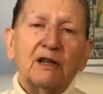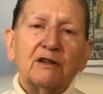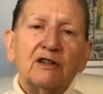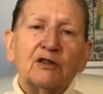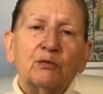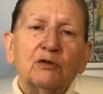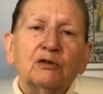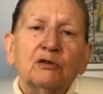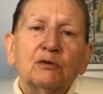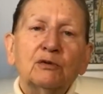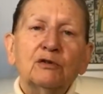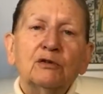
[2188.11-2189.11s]
Now, this word
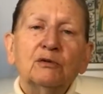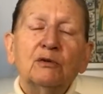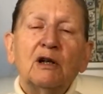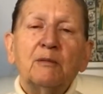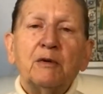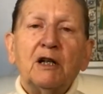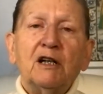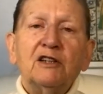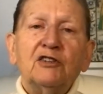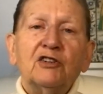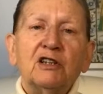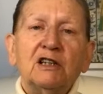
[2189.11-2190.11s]
guru
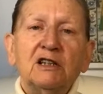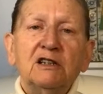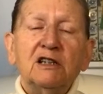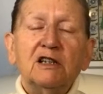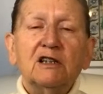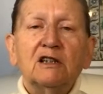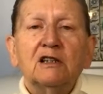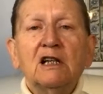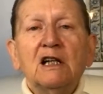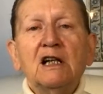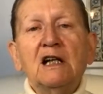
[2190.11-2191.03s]
applies in India,